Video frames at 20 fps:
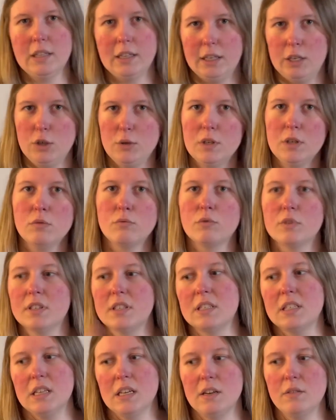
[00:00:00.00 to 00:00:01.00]
Like you didn't
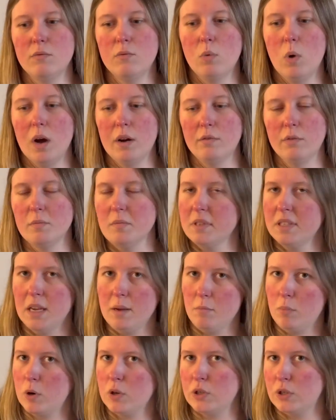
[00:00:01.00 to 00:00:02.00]
receive one from the
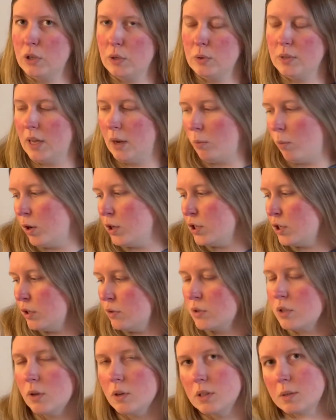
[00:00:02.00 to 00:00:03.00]
same person you sent one to.
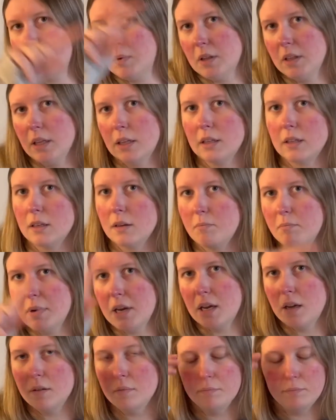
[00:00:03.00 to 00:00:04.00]
So it's been like the
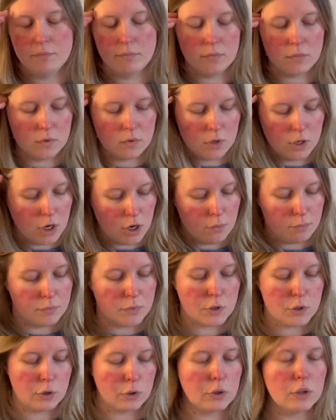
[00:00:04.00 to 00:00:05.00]
big, you know,
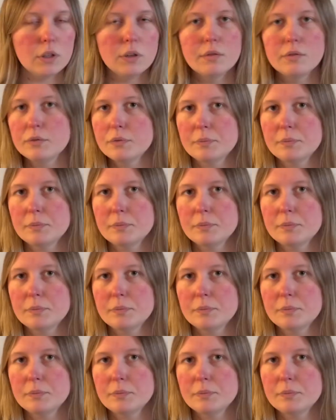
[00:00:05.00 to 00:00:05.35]
circle of